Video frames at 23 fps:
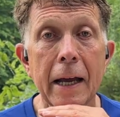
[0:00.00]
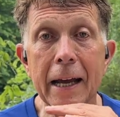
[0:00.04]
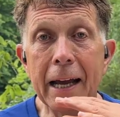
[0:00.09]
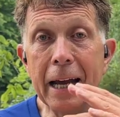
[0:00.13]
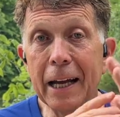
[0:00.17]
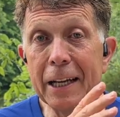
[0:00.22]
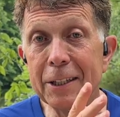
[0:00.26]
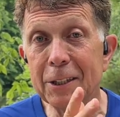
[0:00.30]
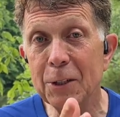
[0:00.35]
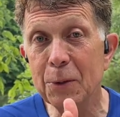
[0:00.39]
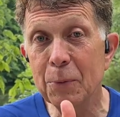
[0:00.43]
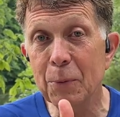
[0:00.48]

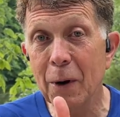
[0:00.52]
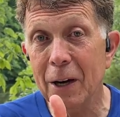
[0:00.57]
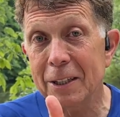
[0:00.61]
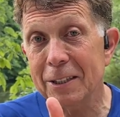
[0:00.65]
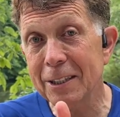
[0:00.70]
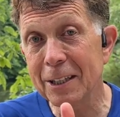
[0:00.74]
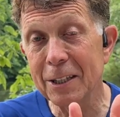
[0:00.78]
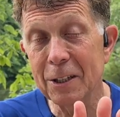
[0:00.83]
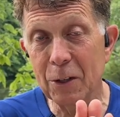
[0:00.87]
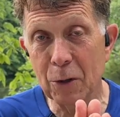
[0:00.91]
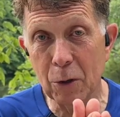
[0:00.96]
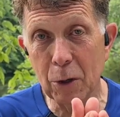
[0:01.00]
And you want
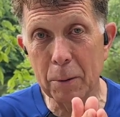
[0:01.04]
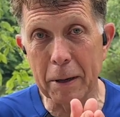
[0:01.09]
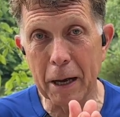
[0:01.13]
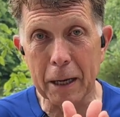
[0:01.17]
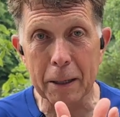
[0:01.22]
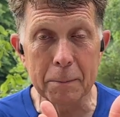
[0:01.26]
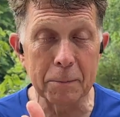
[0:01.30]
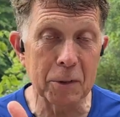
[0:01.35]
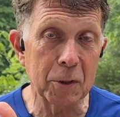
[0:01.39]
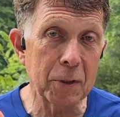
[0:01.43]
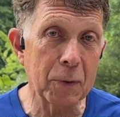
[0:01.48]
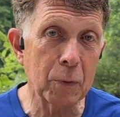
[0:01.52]
to know about
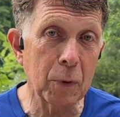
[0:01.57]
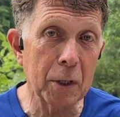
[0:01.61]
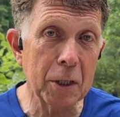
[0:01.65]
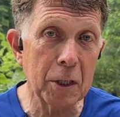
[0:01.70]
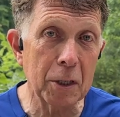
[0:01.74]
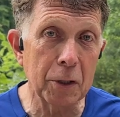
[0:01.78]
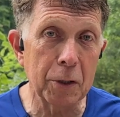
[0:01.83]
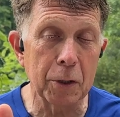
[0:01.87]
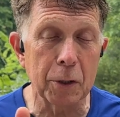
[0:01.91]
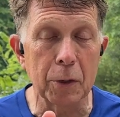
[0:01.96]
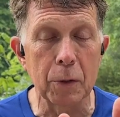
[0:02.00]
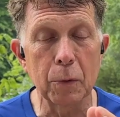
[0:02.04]
them. So what
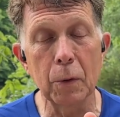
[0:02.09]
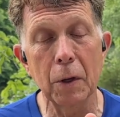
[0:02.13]
do?